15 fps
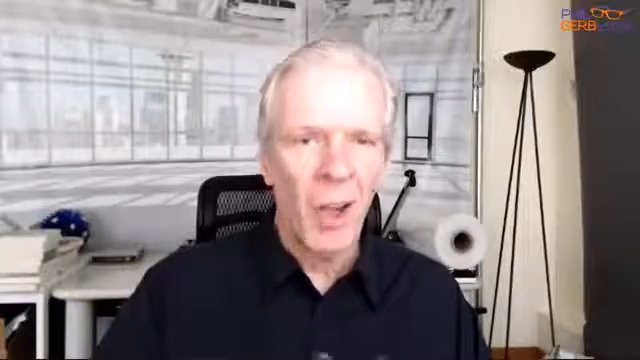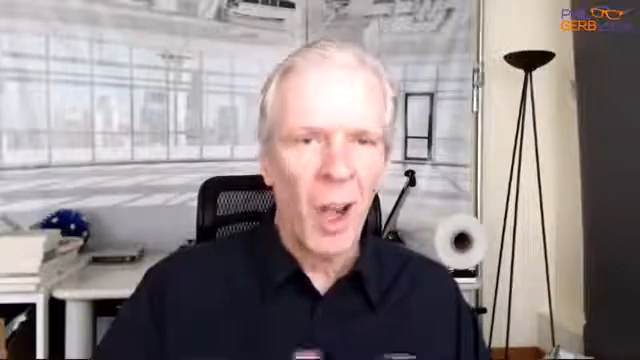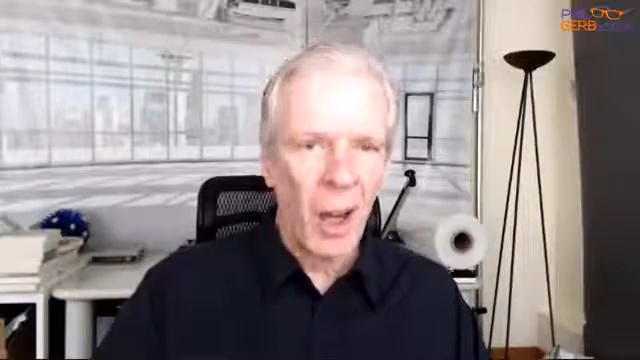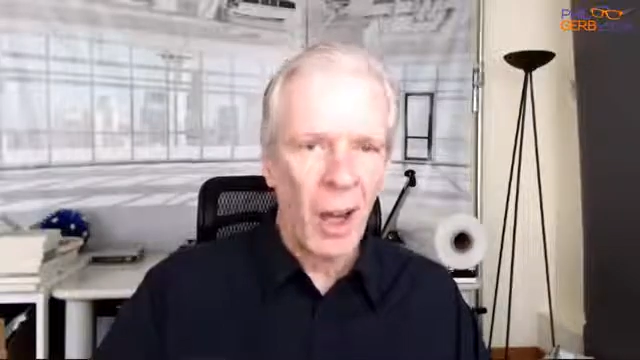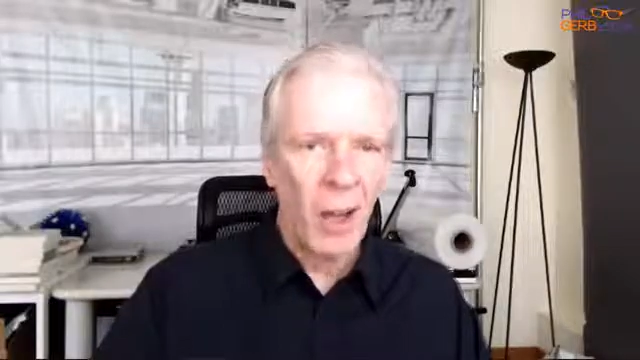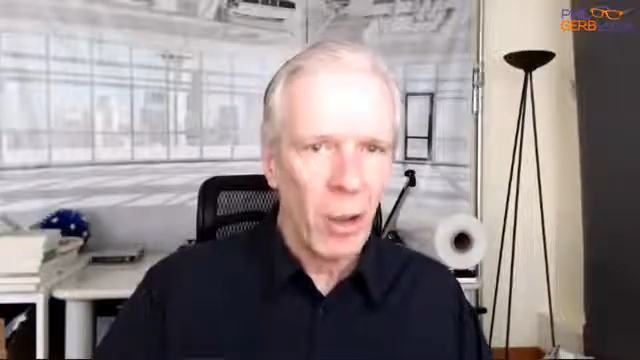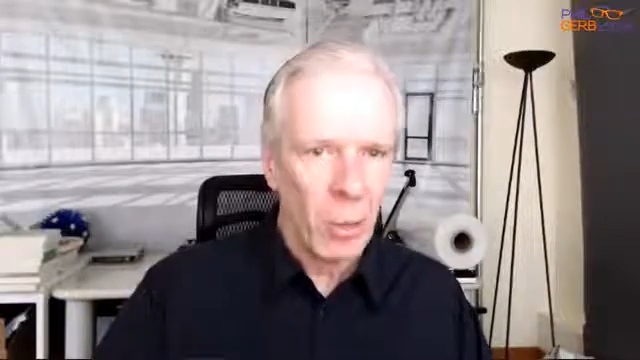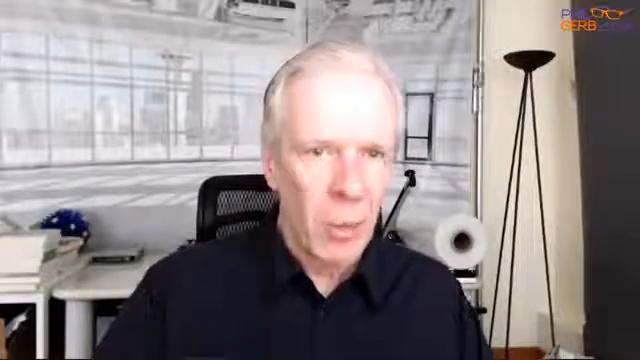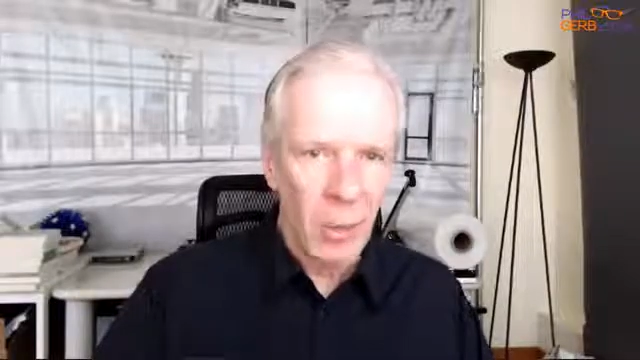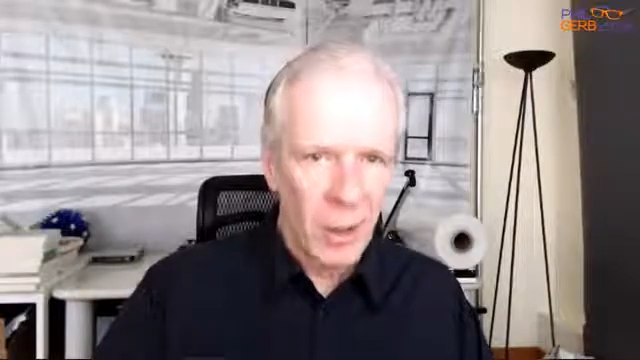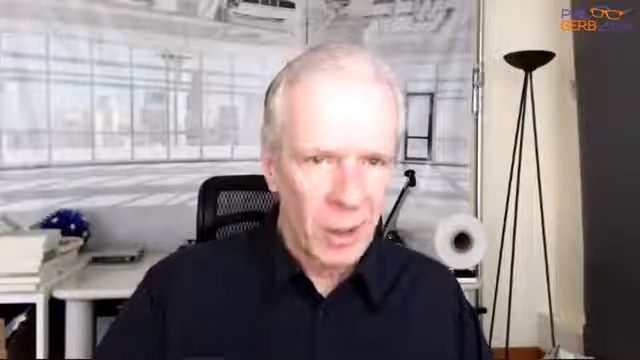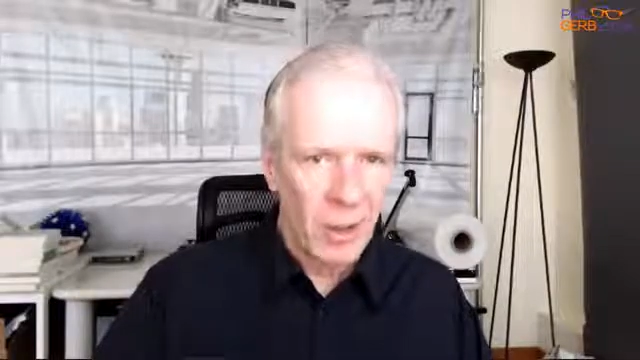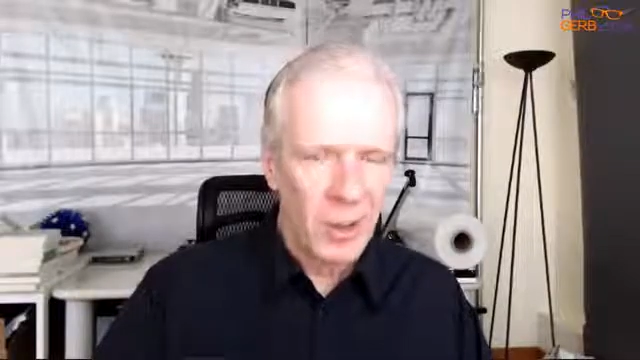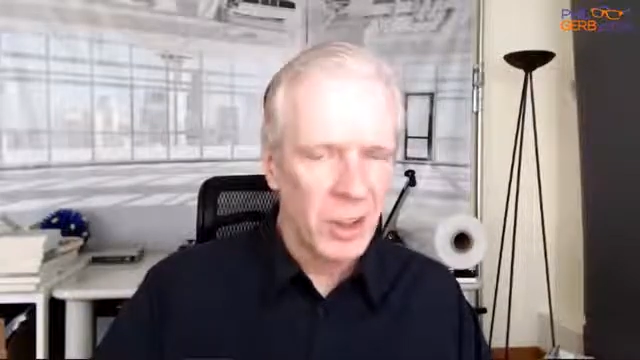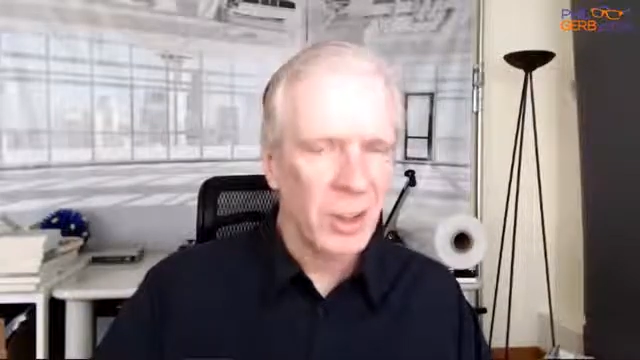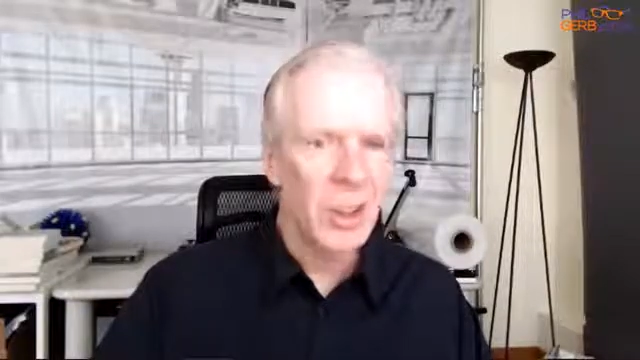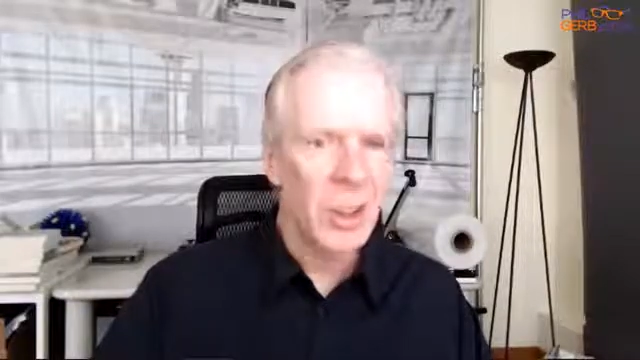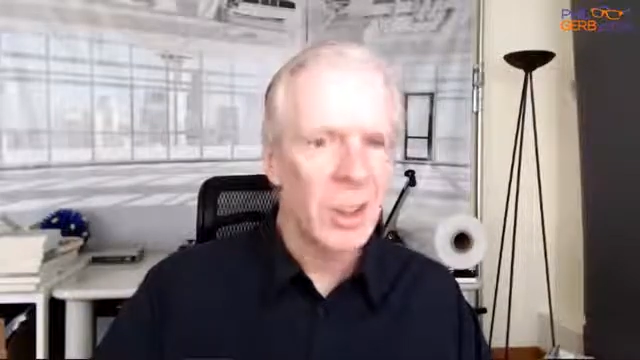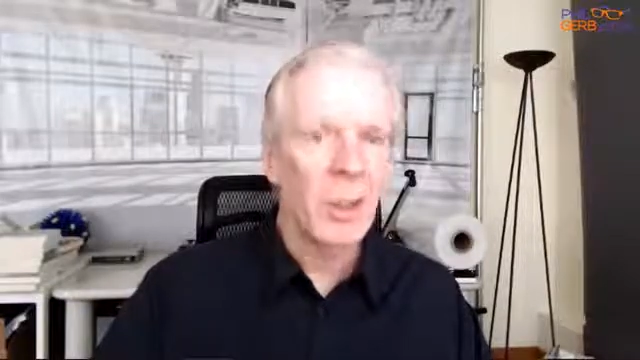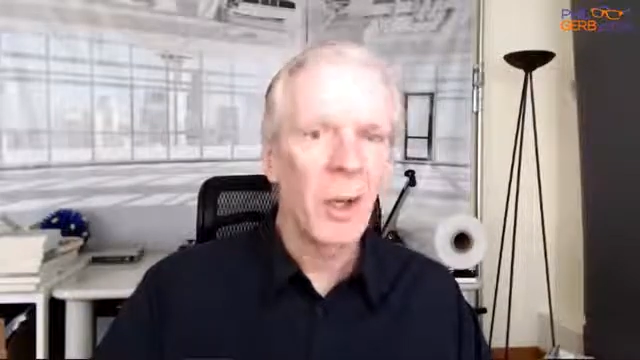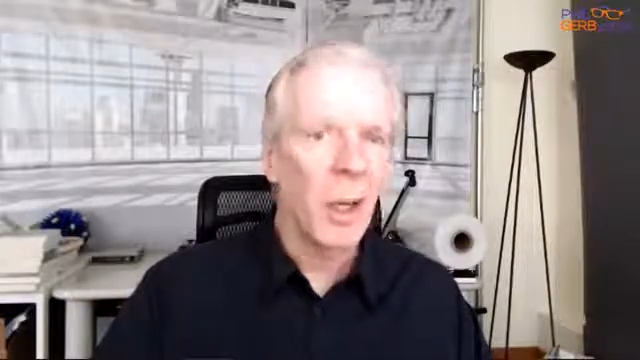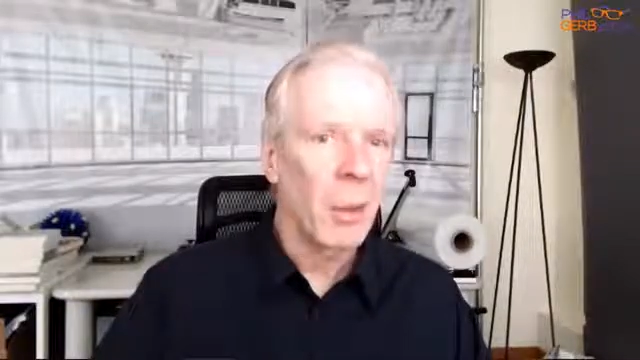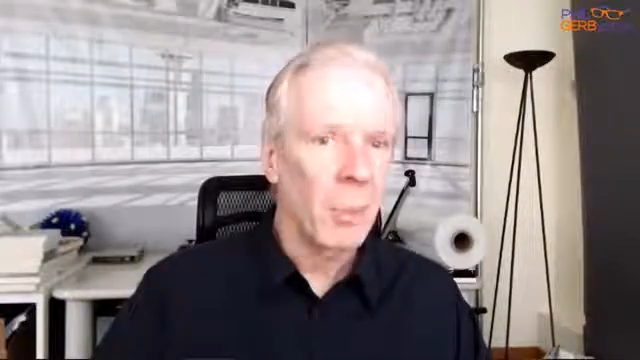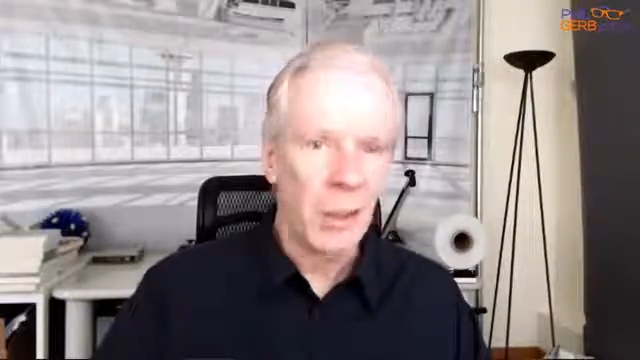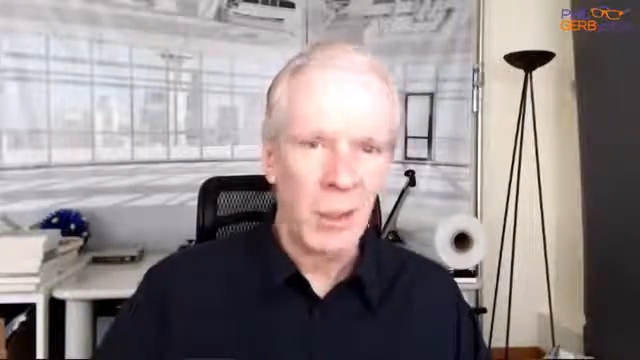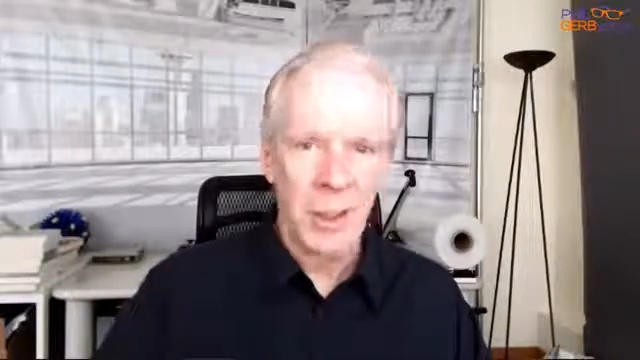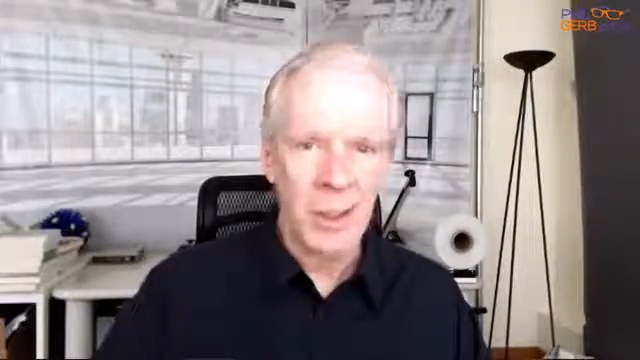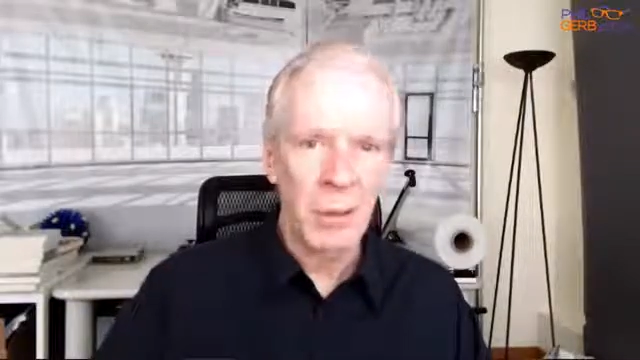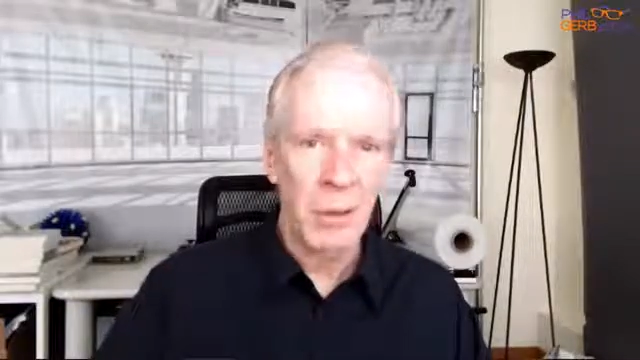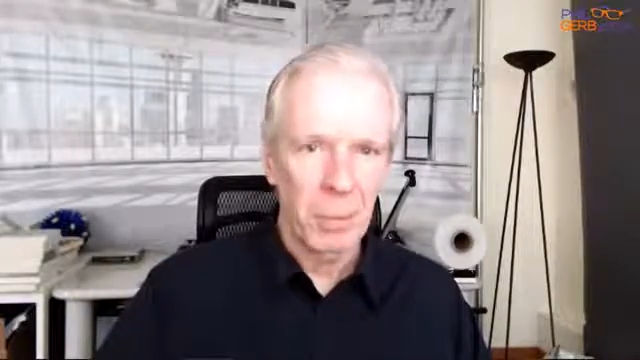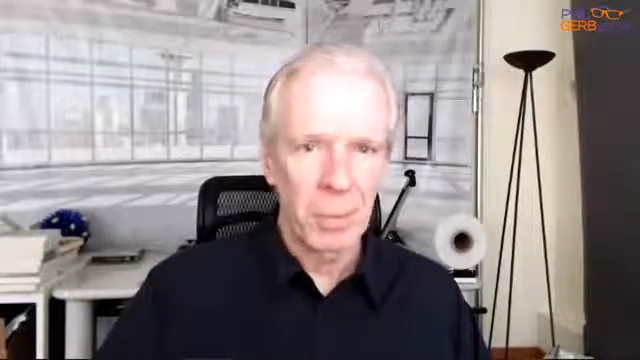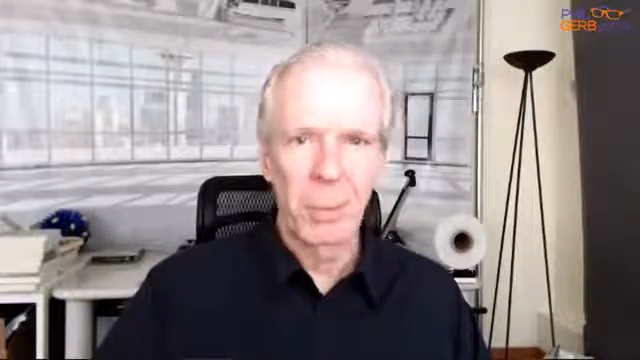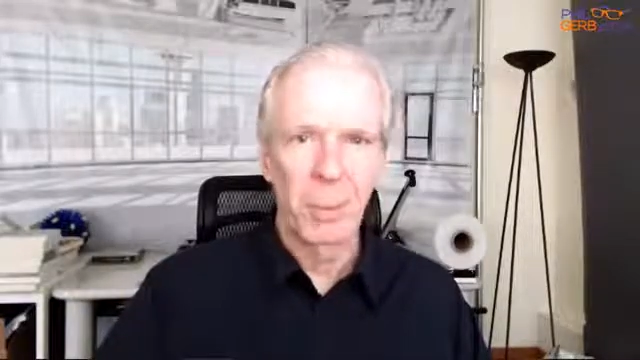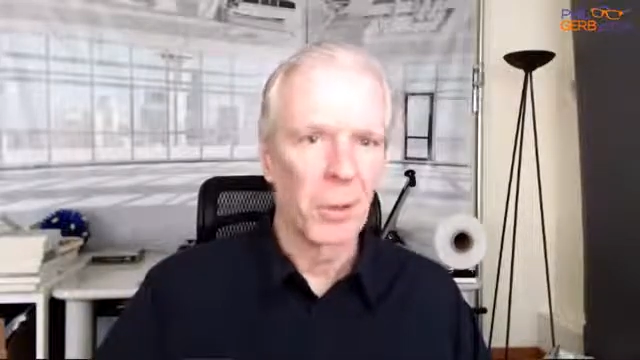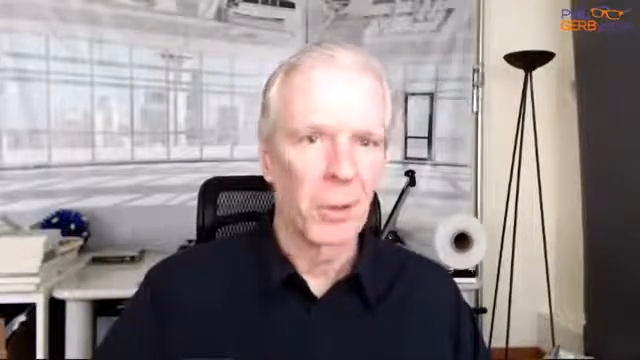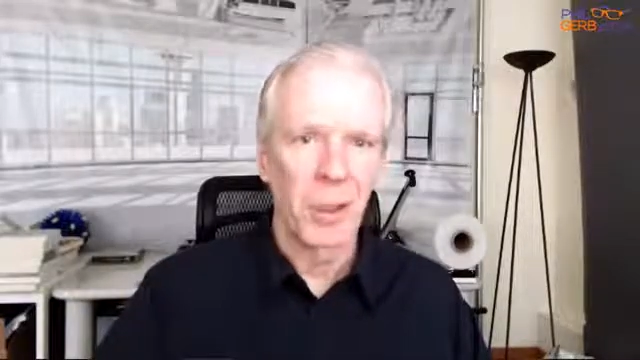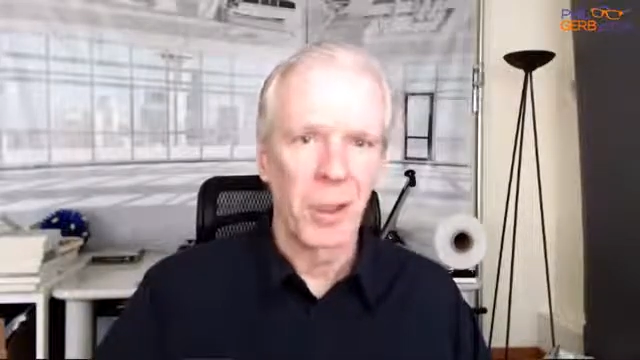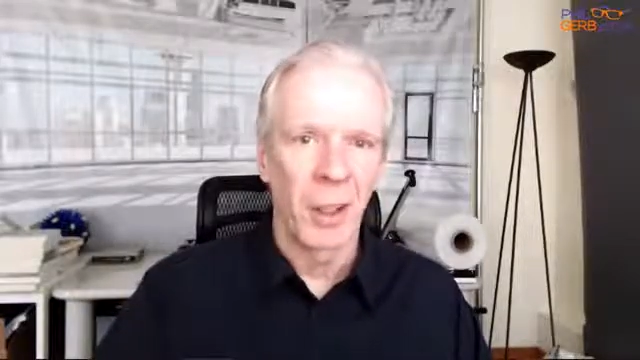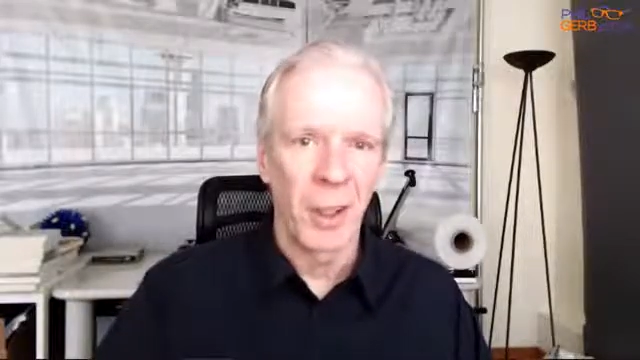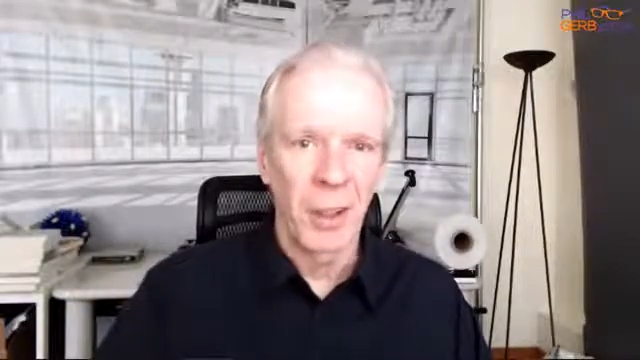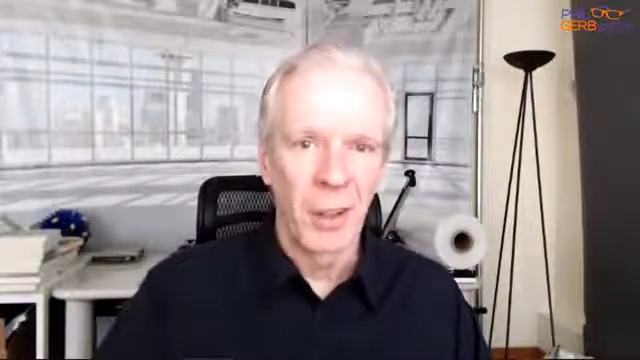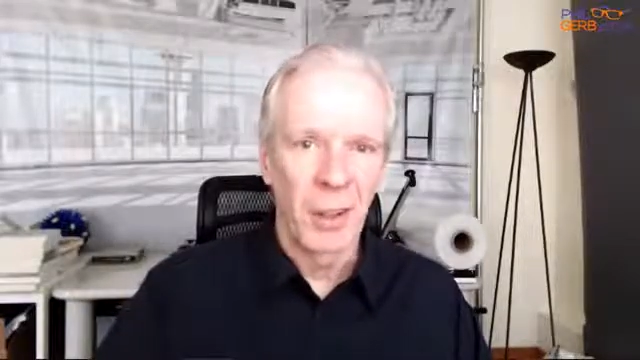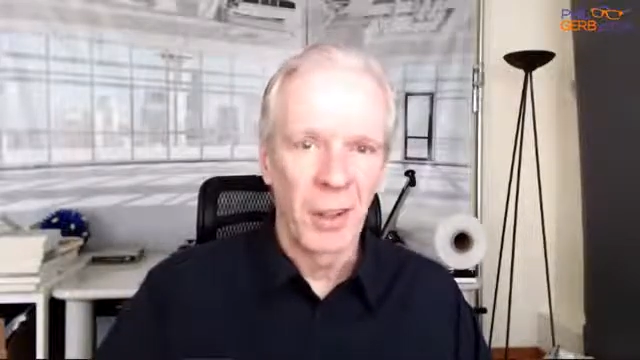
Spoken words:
eye opener. It's just incredible to see what people are doing.